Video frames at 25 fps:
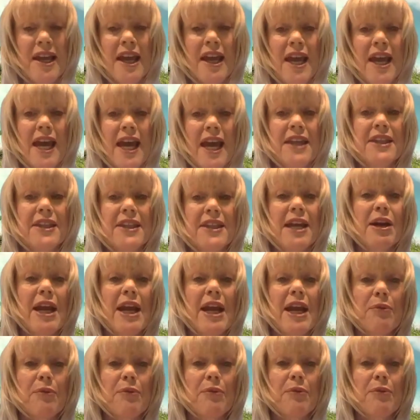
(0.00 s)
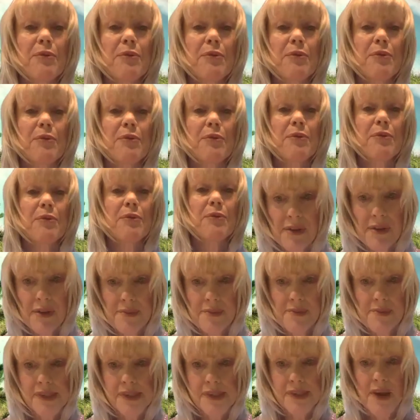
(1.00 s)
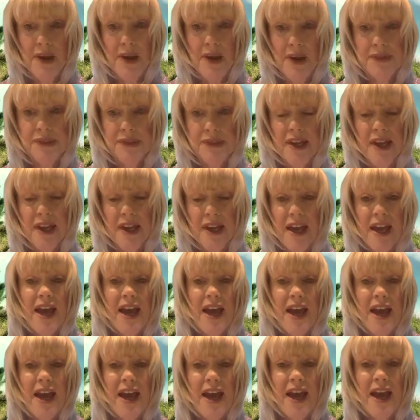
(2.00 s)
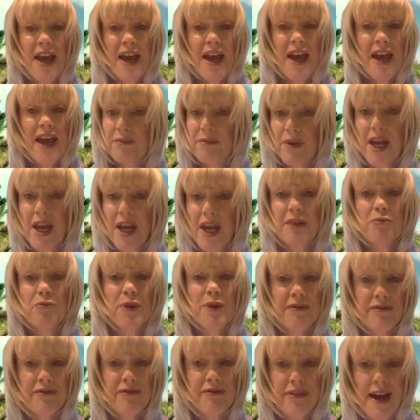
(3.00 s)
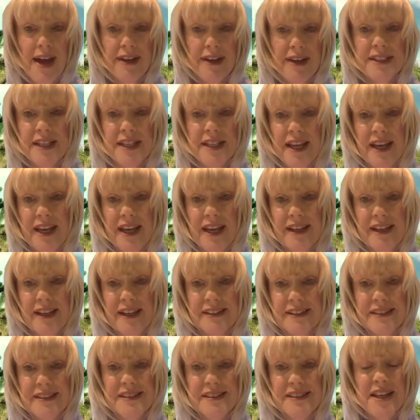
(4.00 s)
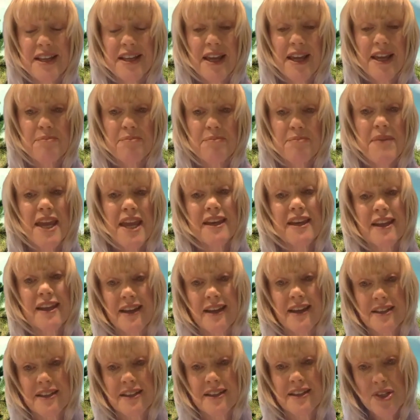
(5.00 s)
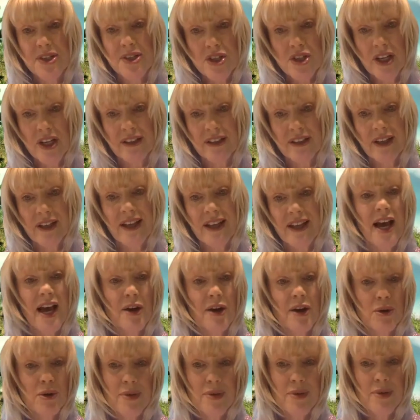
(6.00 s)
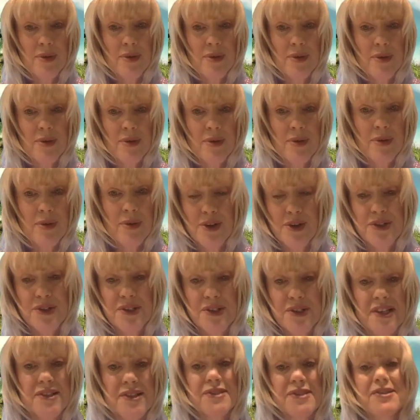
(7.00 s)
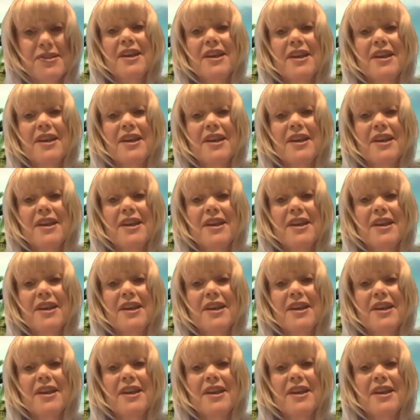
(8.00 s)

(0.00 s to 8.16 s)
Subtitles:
and they were able to ground themselves and reflect and make a decision on how to respond versus,